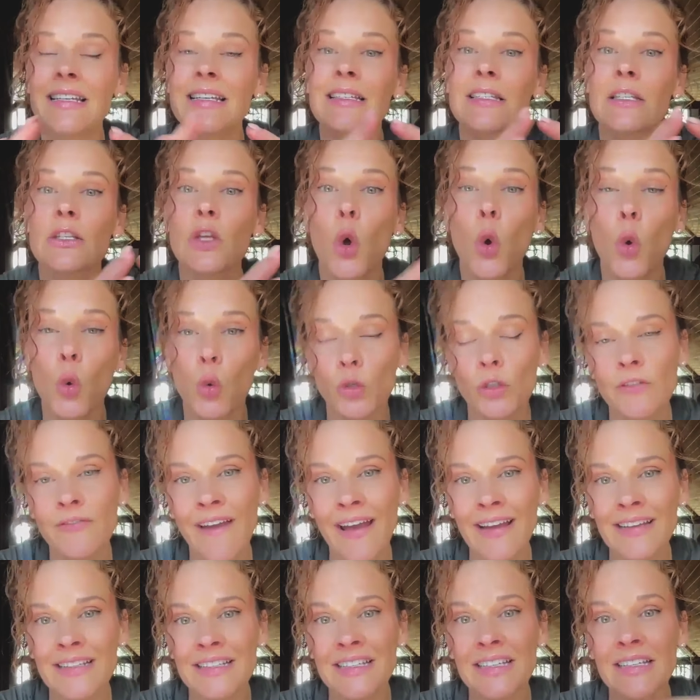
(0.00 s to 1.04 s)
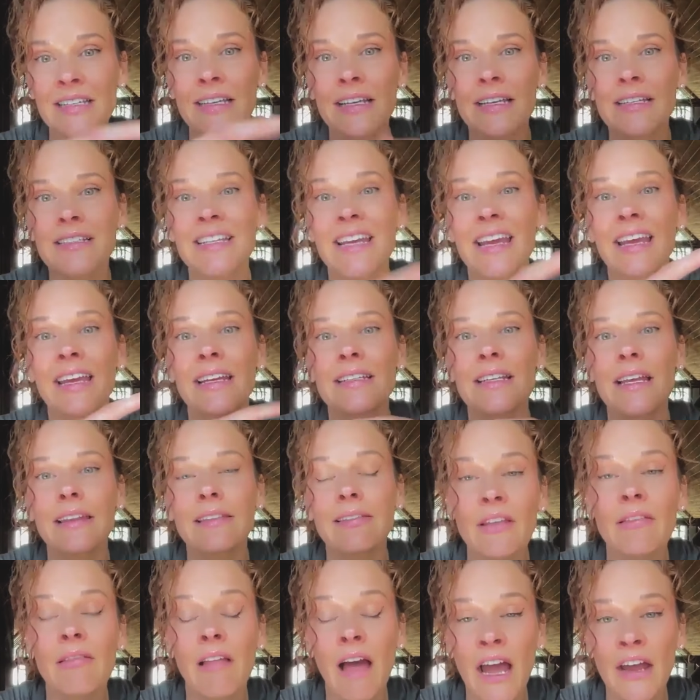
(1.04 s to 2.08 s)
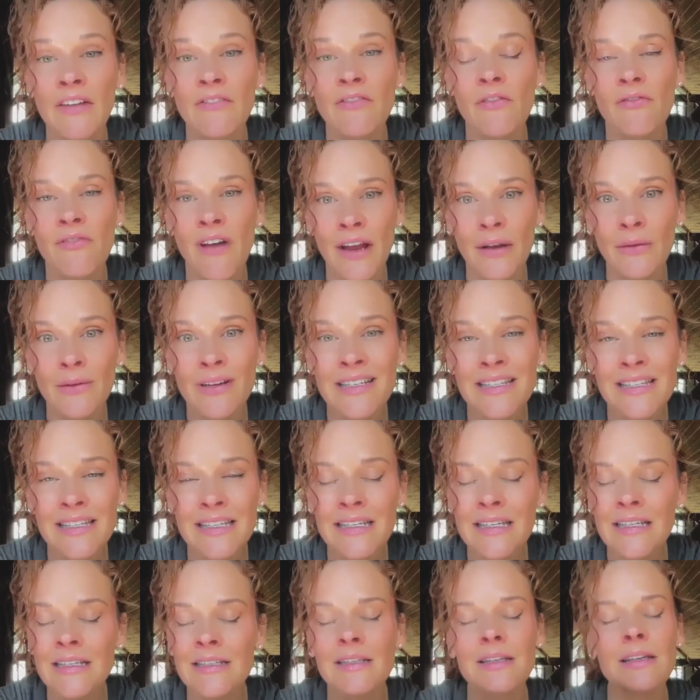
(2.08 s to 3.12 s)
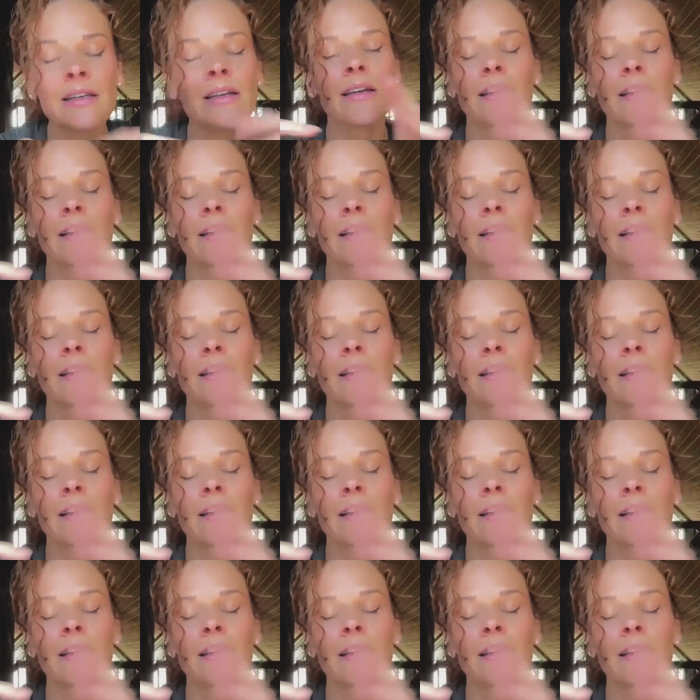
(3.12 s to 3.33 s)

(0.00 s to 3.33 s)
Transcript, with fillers: is the older vaccine contained the live virus in it,